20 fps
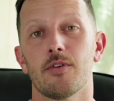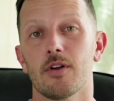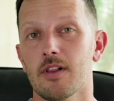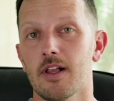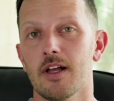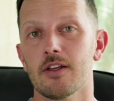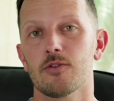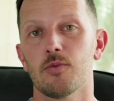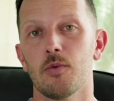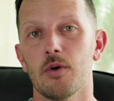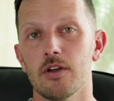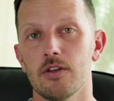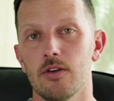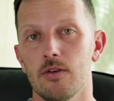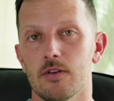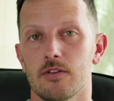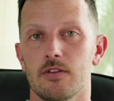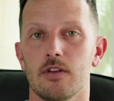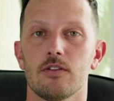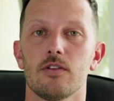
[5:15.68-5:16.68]
Class 1, you
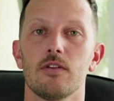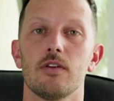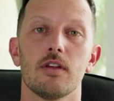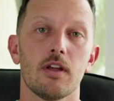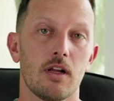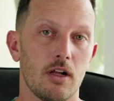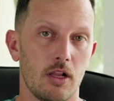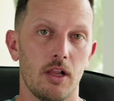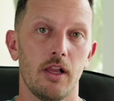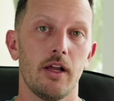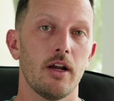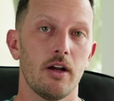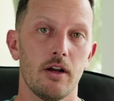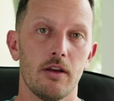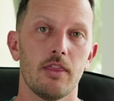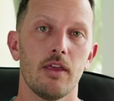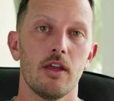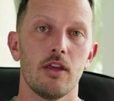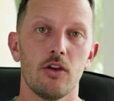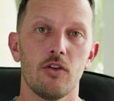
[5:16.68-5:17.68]
essentially declare
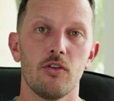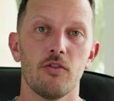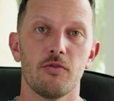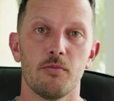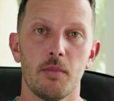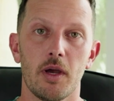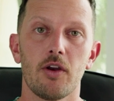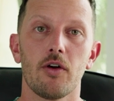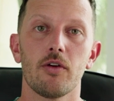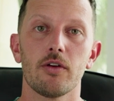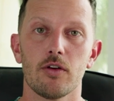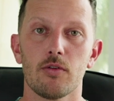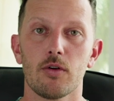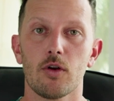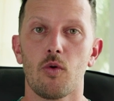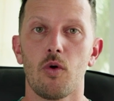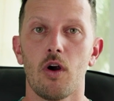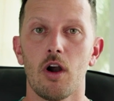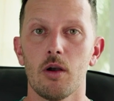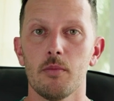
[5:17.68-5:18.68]
that you've met all your
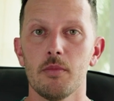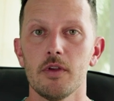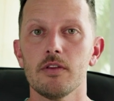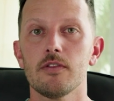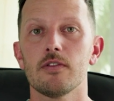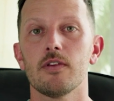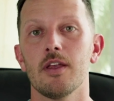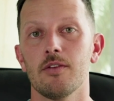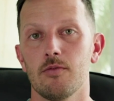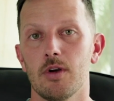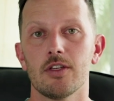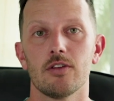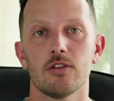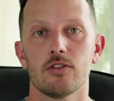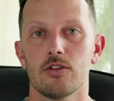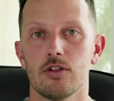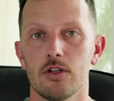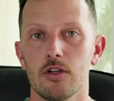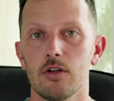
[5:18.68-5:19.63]
requirements and register your